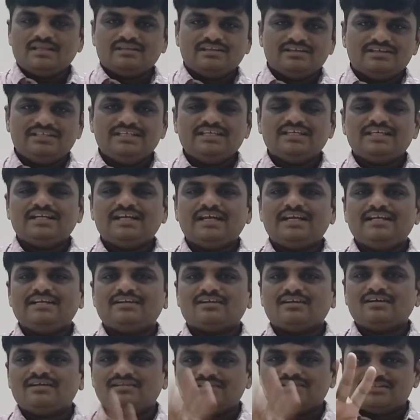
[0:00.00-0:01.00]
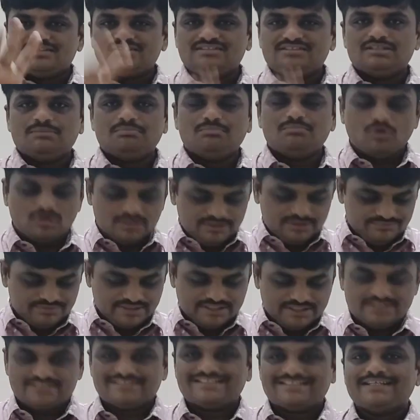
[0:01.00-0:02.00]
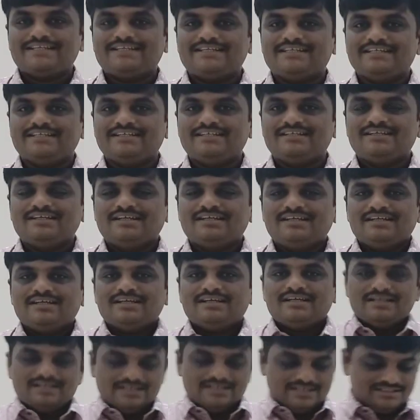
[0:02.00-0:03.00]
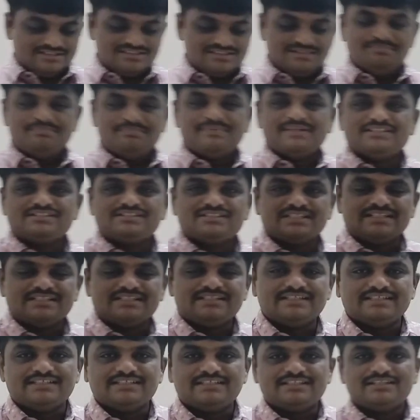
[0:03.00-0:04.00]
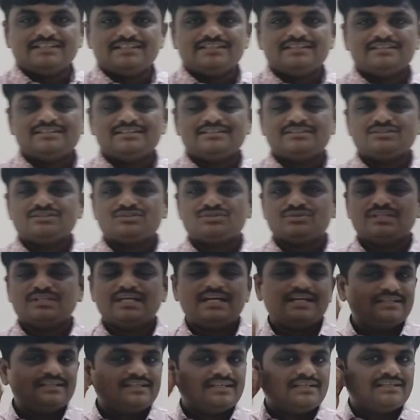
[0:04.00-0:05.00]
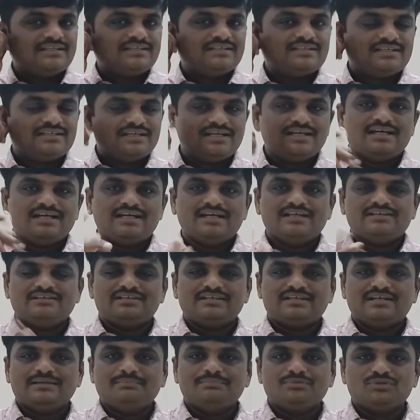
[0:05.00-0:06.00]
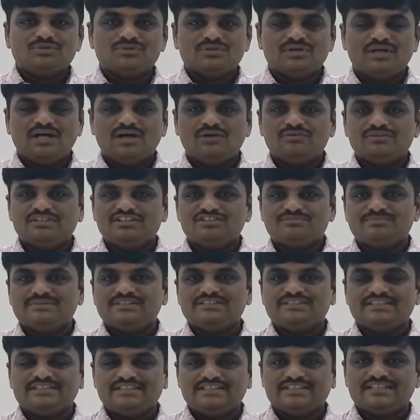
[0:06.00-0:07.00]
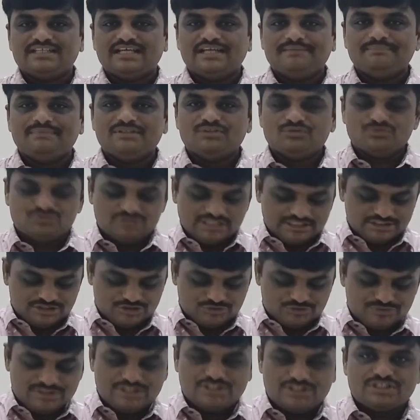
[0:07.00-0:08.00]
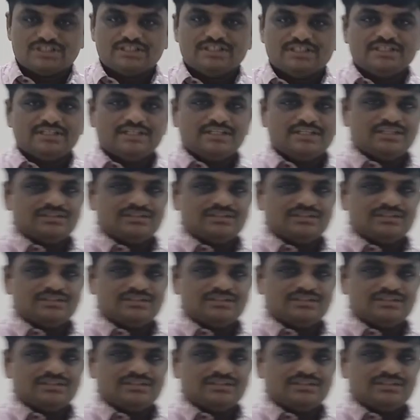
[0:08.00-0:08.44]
Now here I will draw some modified circuit, a simple circuit, so that you will come to know how this BJT can be used as a switch.